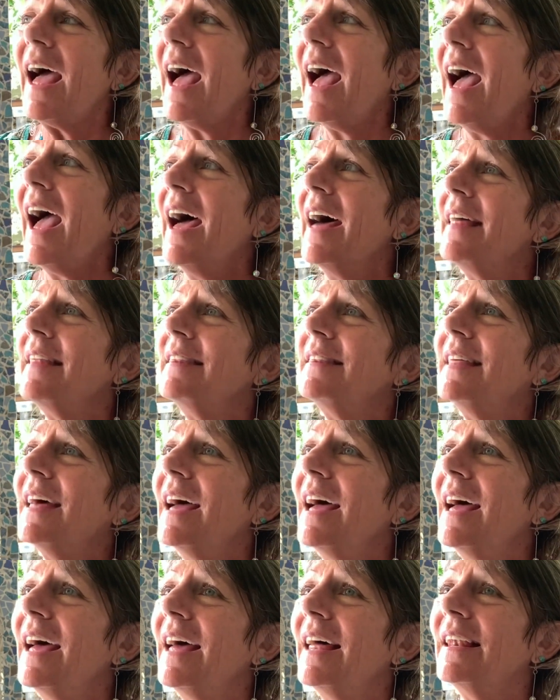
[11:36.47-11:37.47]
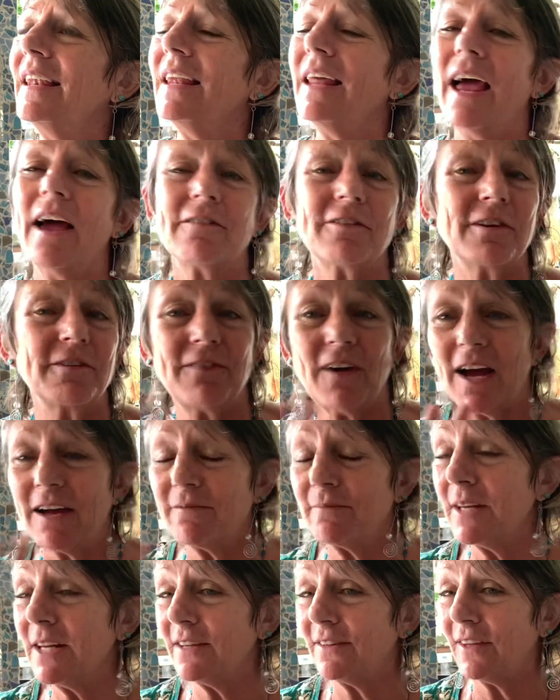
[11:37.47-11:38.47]
And then every 5
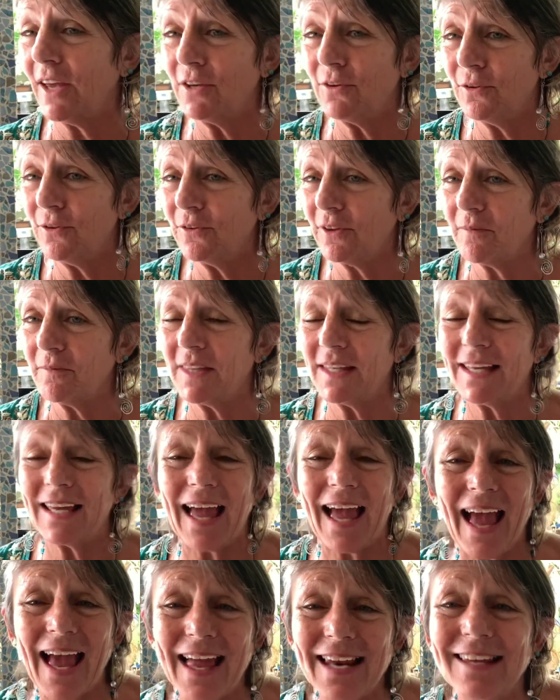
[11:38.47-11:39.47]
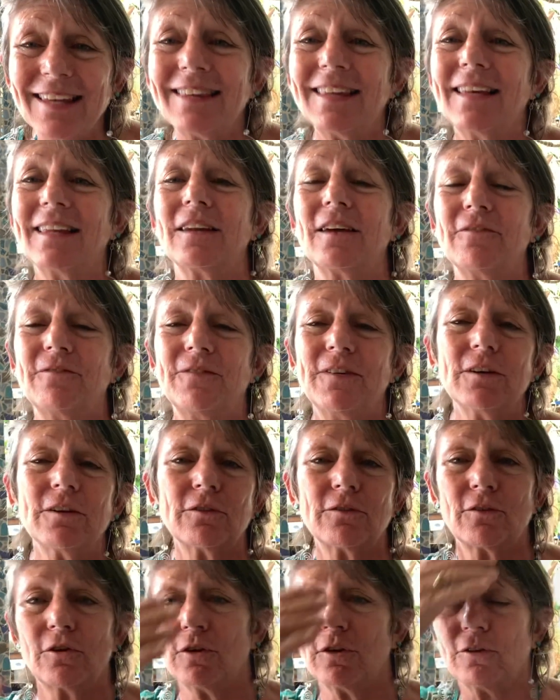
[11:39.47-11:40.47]
minutes I do something, anything that
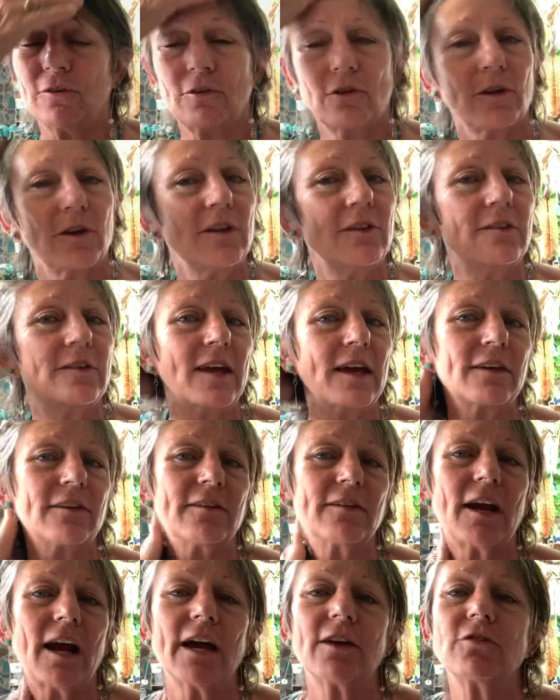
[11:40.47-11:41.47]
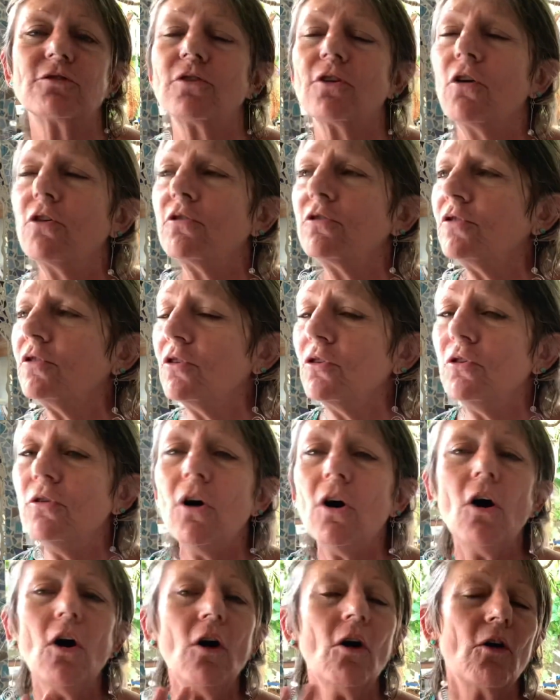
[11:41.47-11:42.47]
feels good. So these things that I showed you,
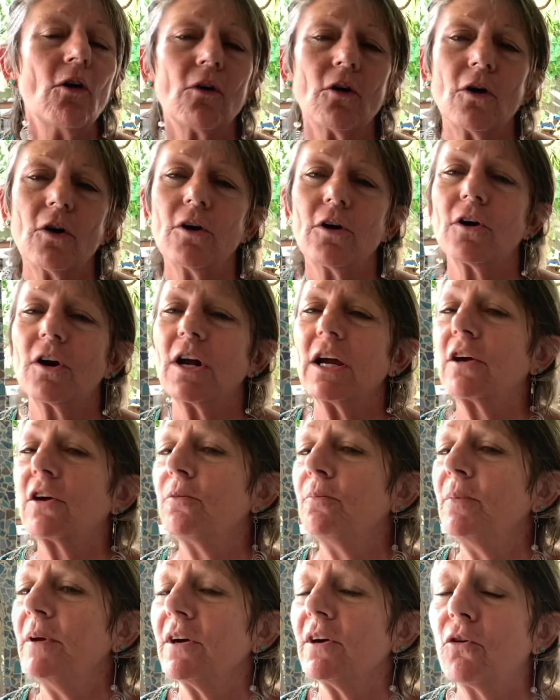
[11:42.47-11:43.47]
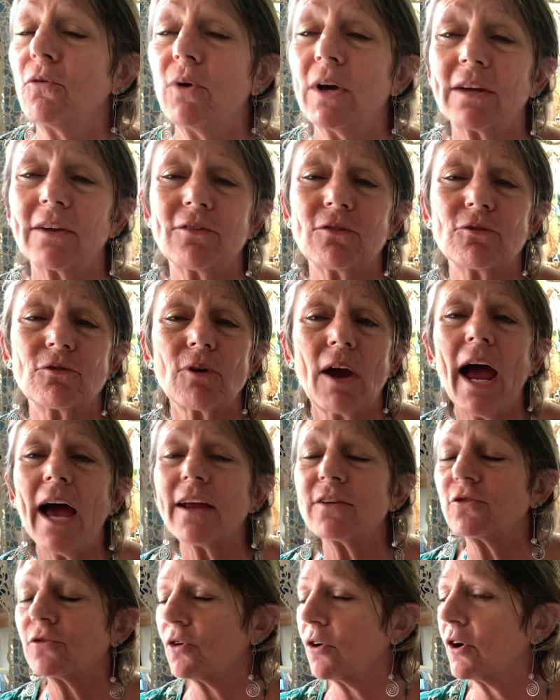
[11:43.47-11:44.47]
or it could be a quick
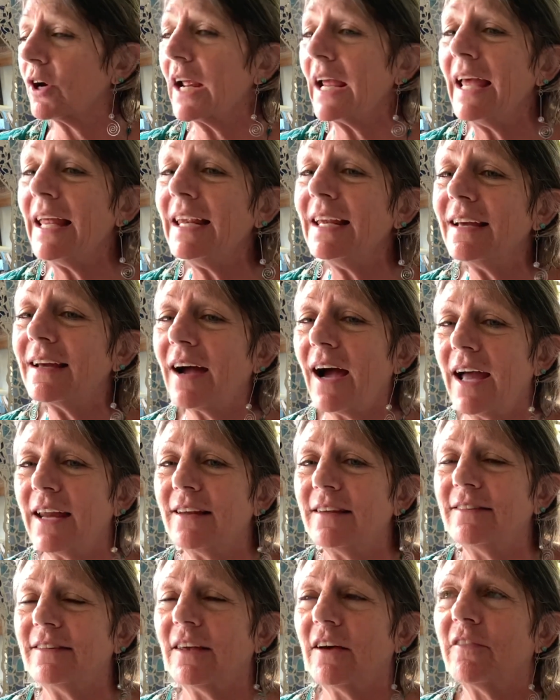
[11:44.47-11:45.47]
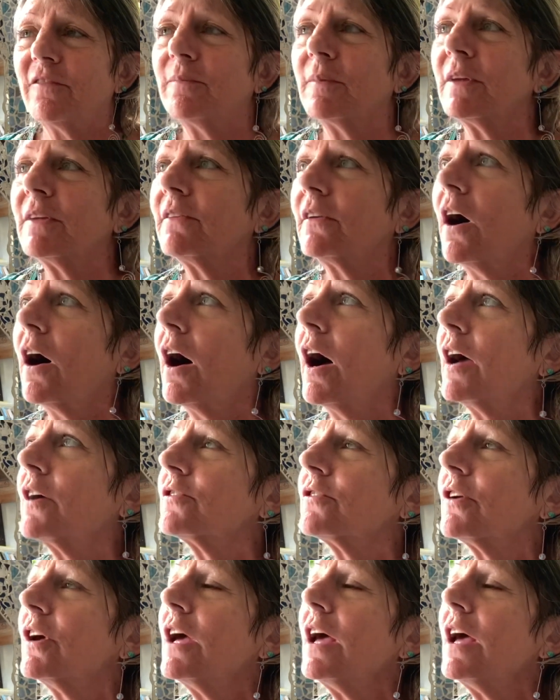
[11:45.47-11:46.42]
stretch or any kind of self-massage.